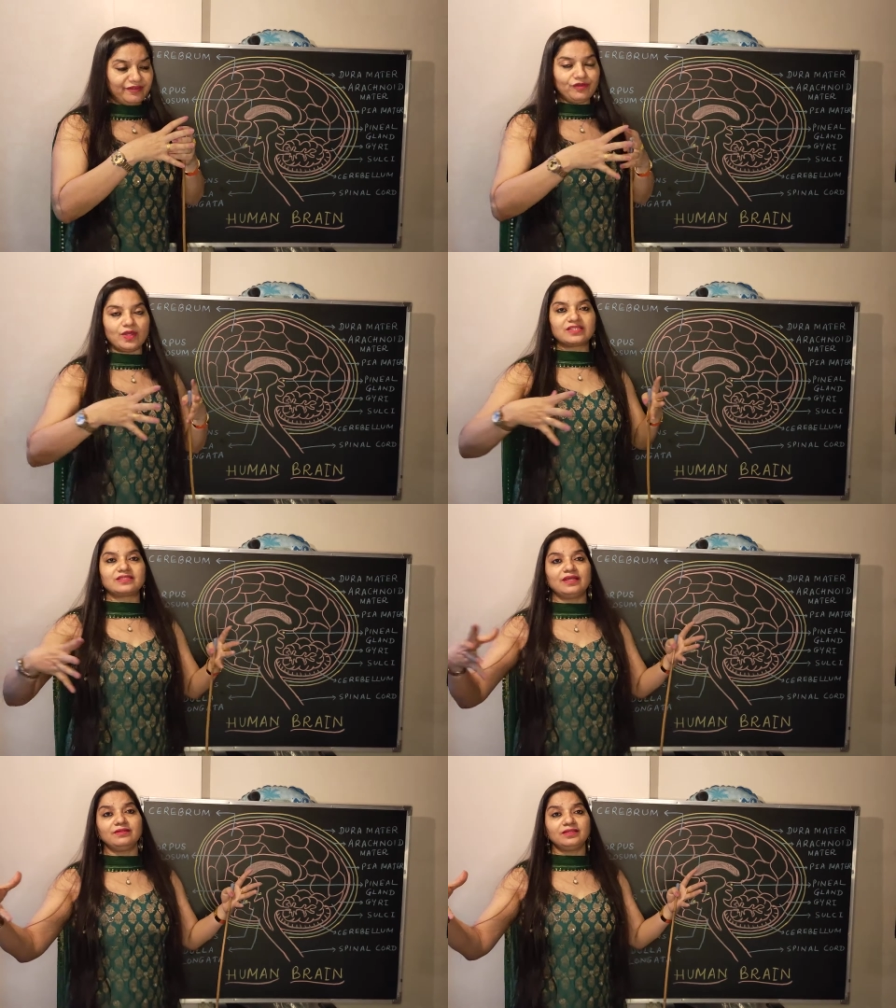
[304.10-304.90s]
if you
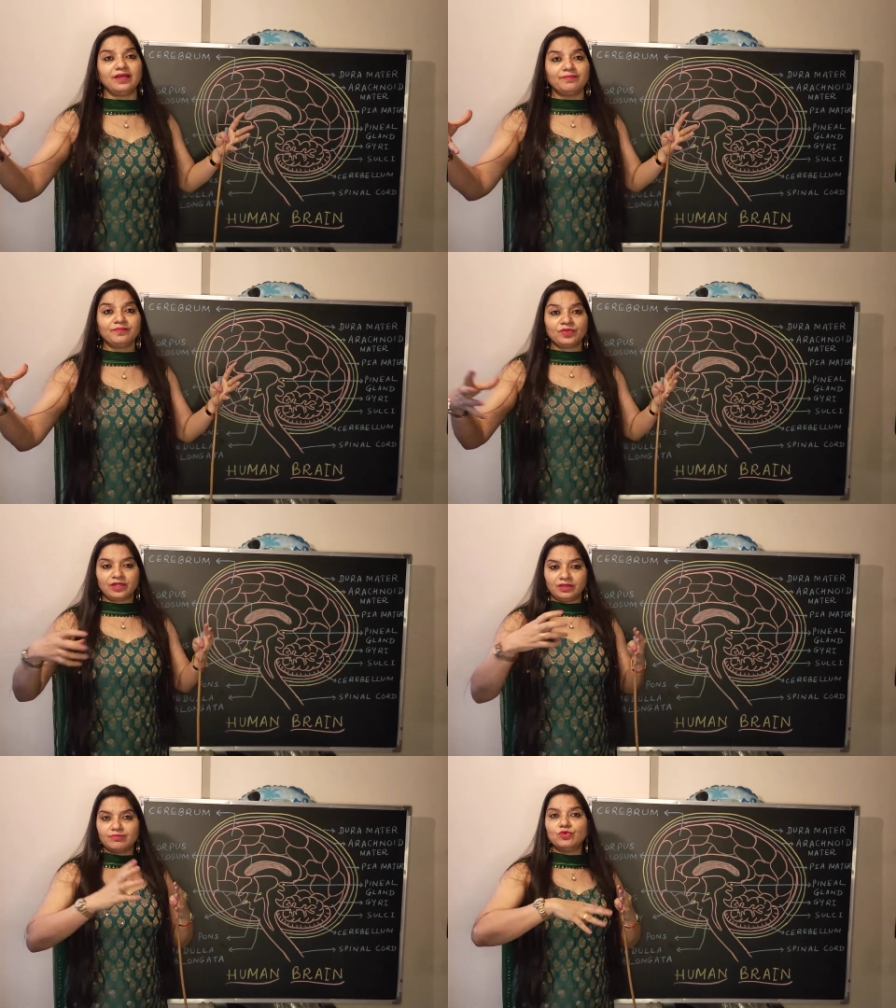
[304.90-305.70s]
extend them,
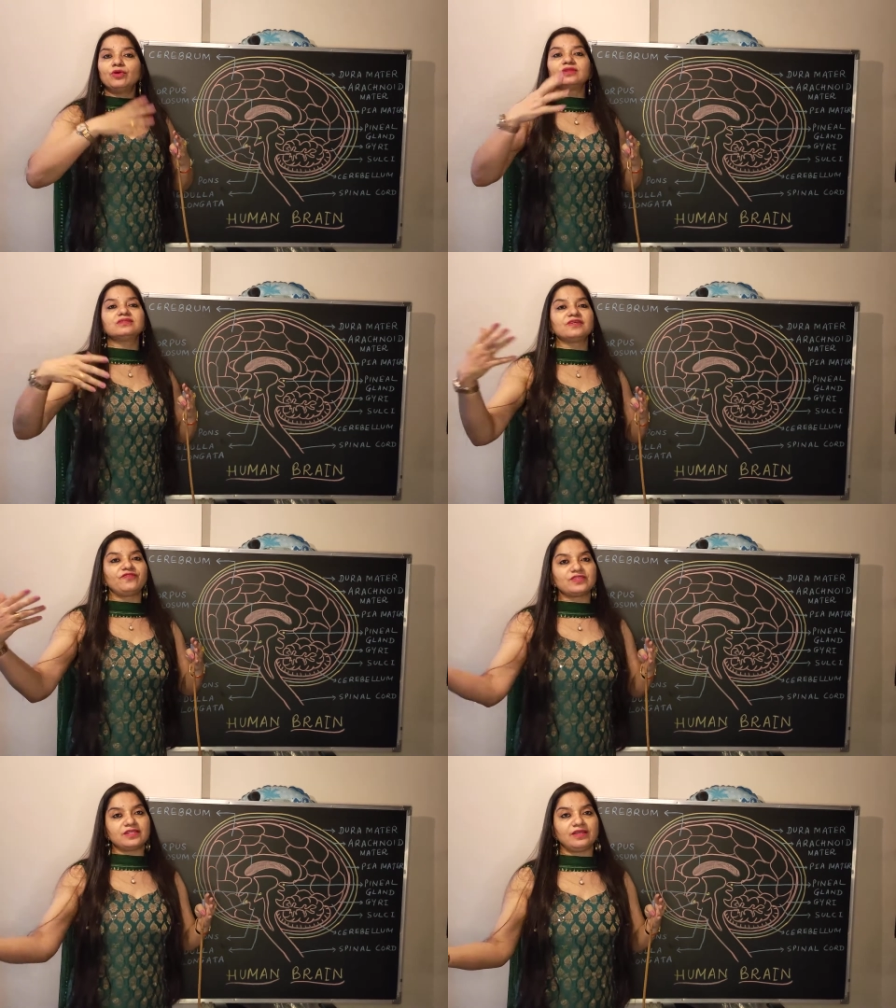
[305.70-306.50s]
the more the
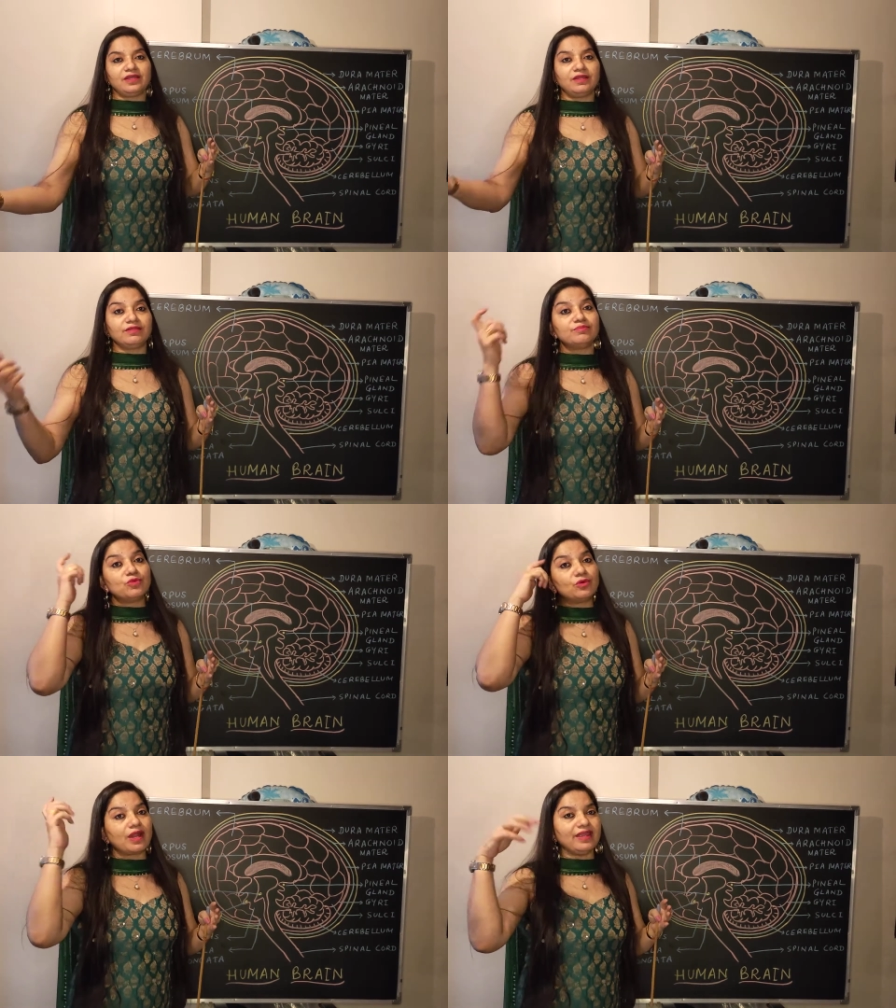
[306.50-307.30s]
surface area, the
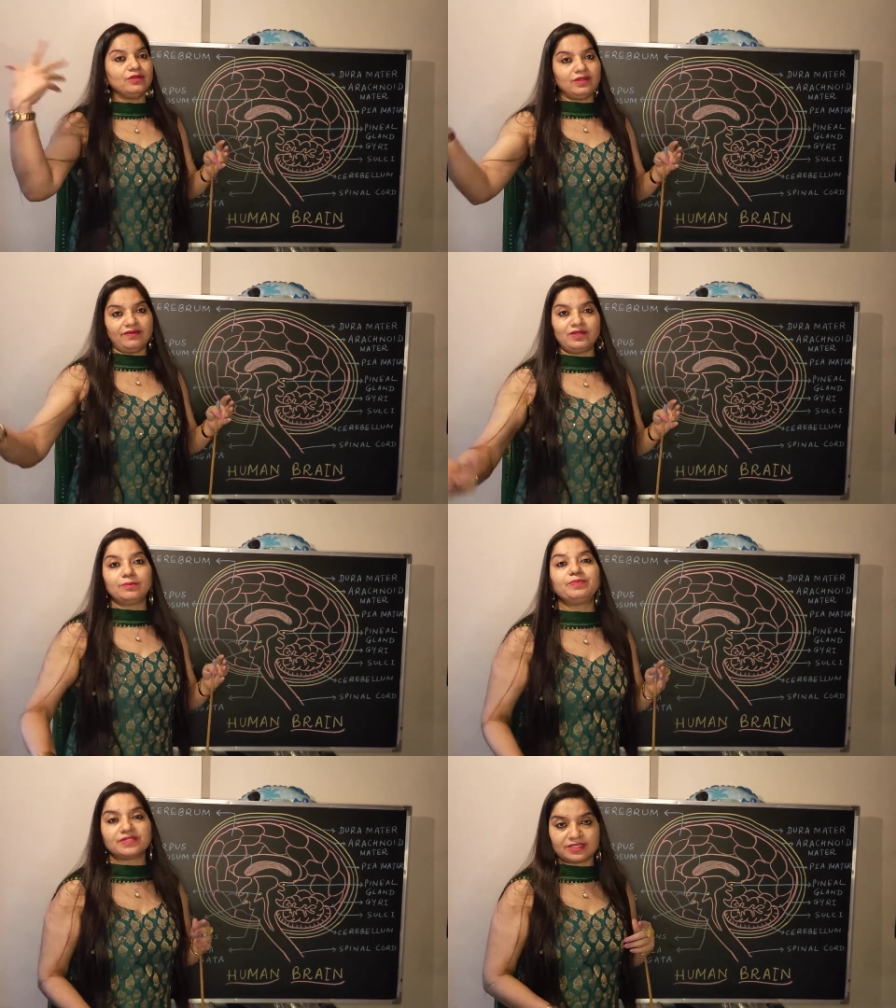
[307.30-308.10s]
more IQ level a
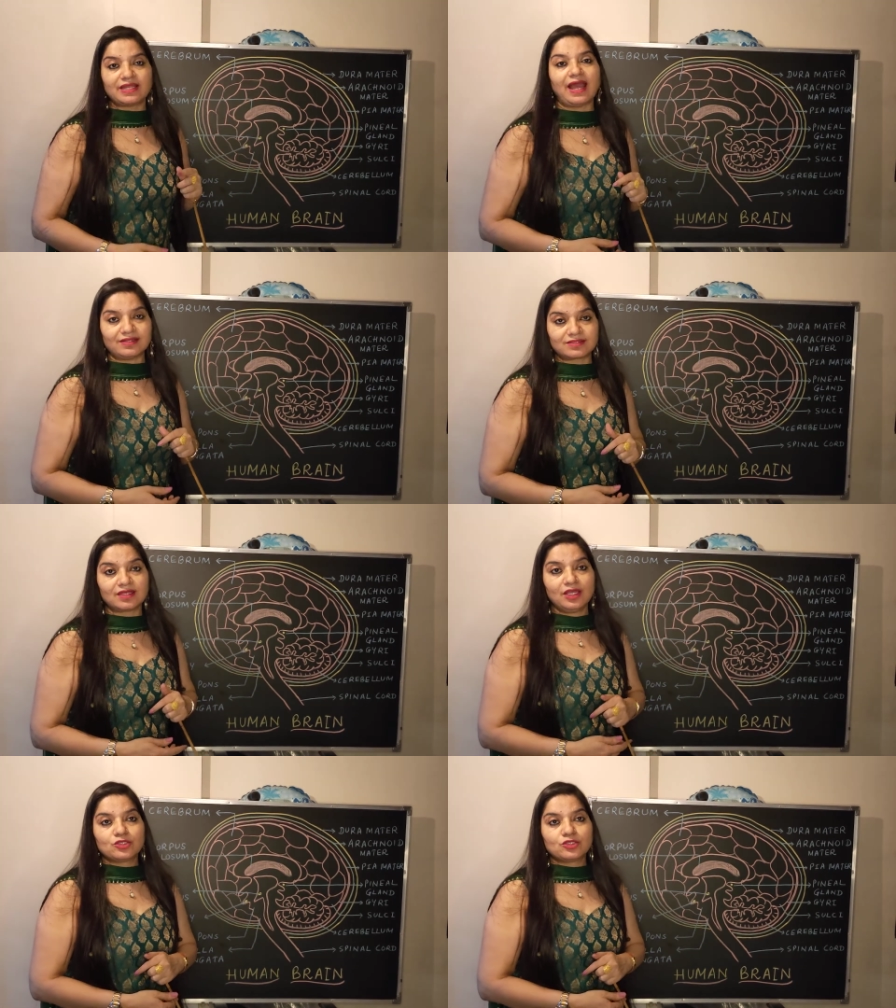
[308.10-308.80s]
person has.